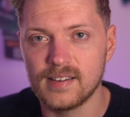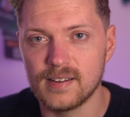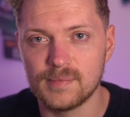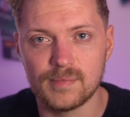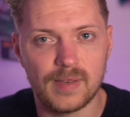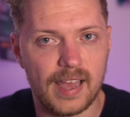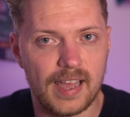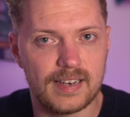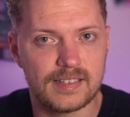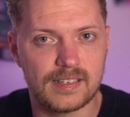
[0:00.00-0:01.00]
Um,
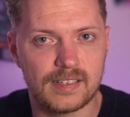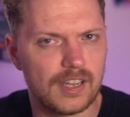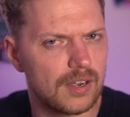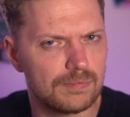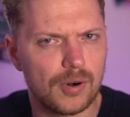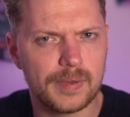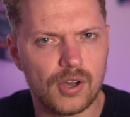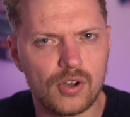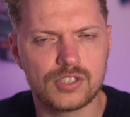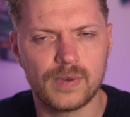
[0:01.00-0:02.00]
and uh, there probably
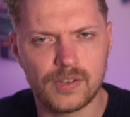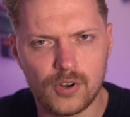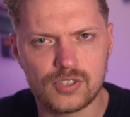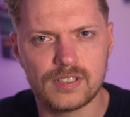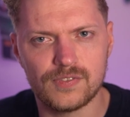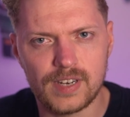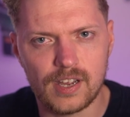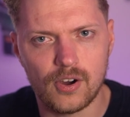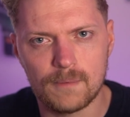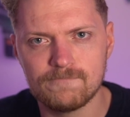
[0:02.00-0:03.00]
also, when you're watching this
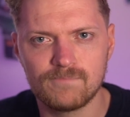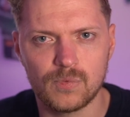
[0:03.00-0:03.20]
video,